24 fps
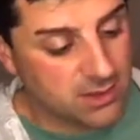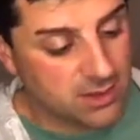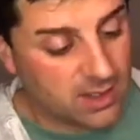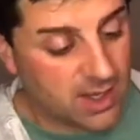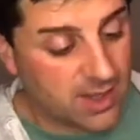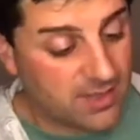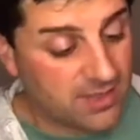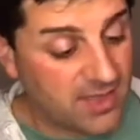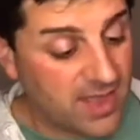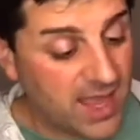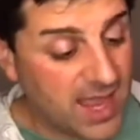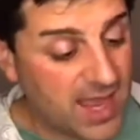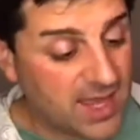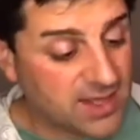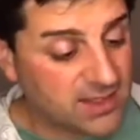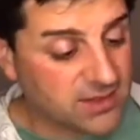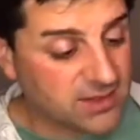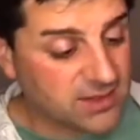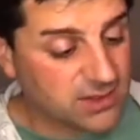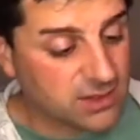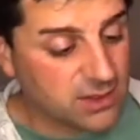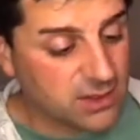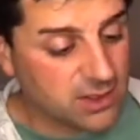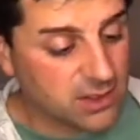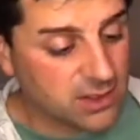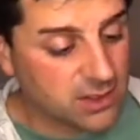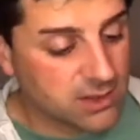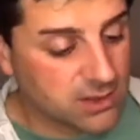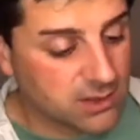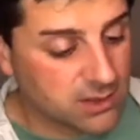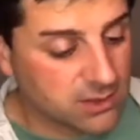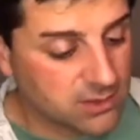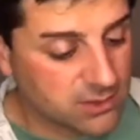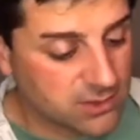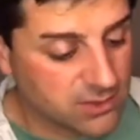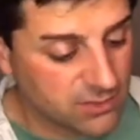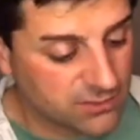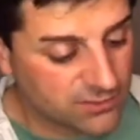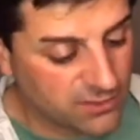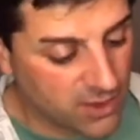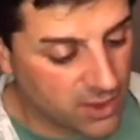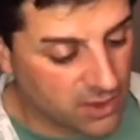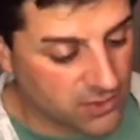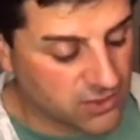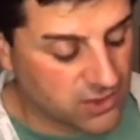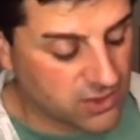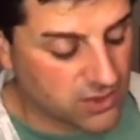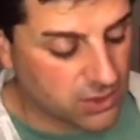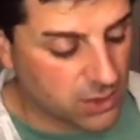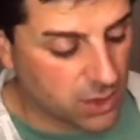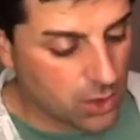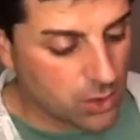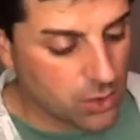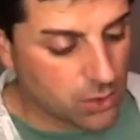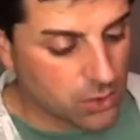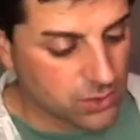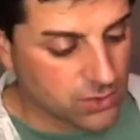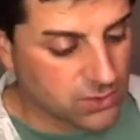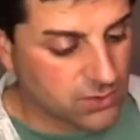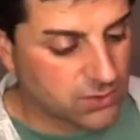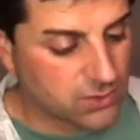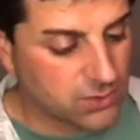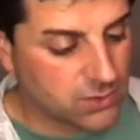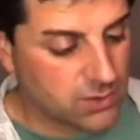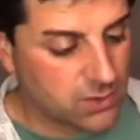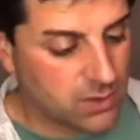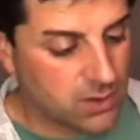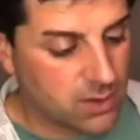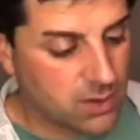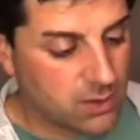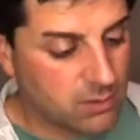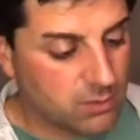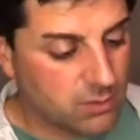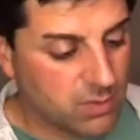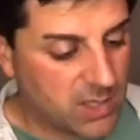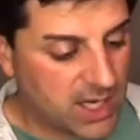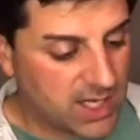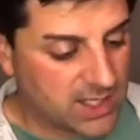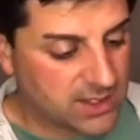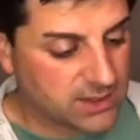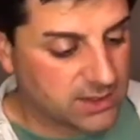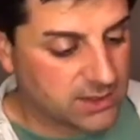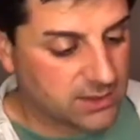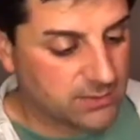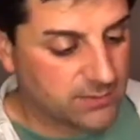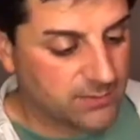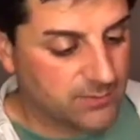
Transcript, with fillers: and that is good so far as it goes. But